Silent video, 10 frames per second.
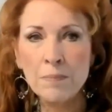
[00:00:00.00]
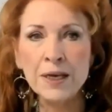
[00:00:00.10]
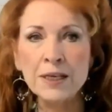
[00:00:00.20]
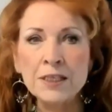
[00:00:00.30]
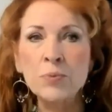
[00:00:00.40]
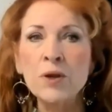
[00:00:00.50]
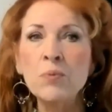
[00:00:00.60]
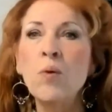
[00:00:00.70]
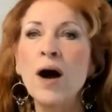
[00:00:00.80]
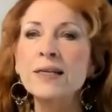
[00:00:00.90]
because
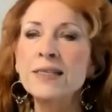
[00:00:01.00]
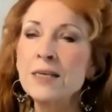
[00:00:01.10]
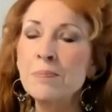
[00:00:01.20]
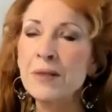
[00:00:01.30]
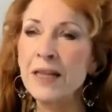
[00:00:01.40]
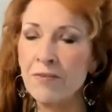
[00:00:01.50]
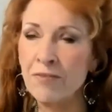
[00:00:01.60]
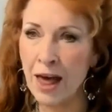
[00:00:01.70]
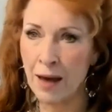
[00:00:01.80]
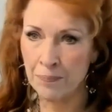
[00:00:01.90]
we want to
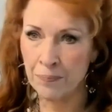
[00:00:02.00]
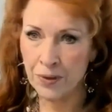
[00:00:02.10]
believe them.